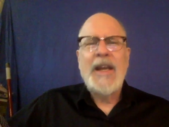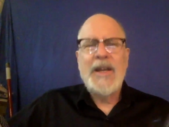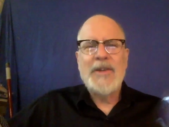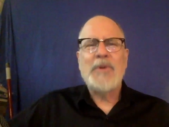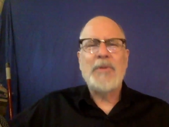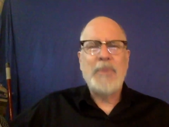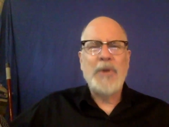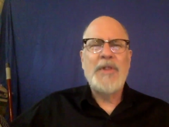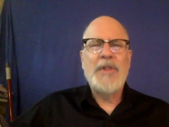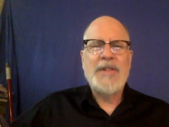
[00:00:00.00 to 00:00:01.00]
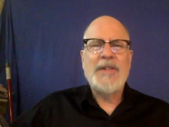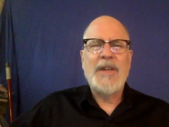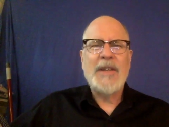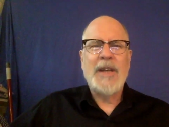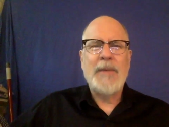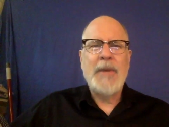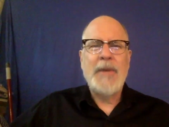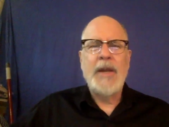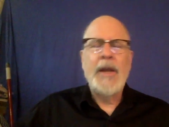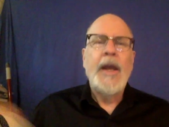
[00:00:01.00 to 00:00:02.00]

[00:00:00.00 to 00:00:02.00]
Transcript: Here's where both of these things come in.